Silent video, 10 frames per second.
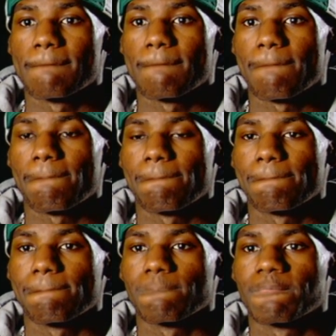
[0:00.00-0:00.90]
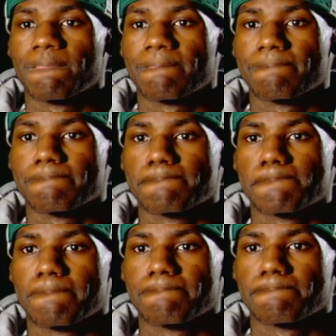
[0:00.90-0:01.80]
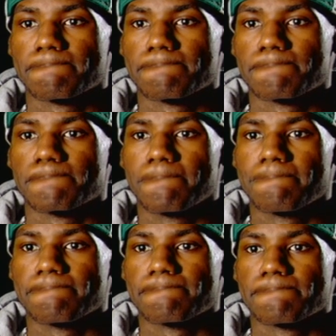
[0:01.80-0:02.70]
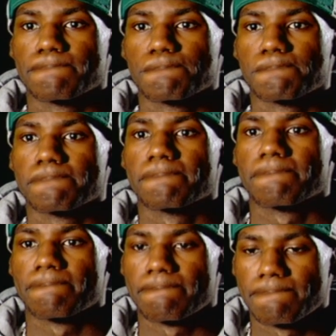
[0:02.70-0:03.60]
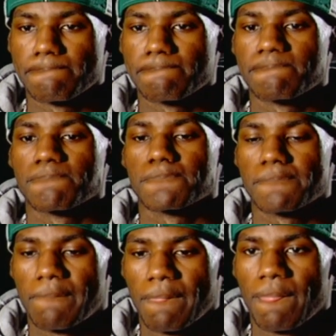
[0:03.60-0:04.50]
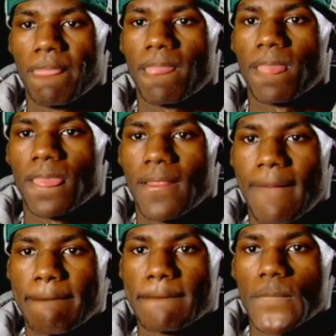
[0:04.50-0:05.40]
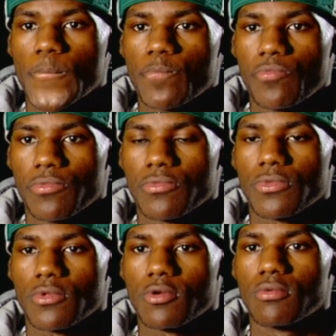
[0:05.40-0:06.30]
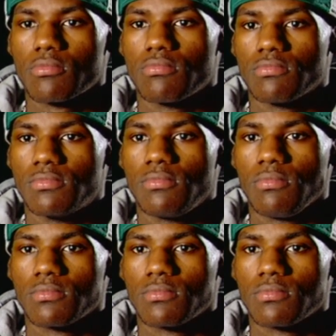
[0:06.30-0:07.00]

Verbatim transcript: You made your mark in AAU, 4th grade. You made your mark here at St. V's.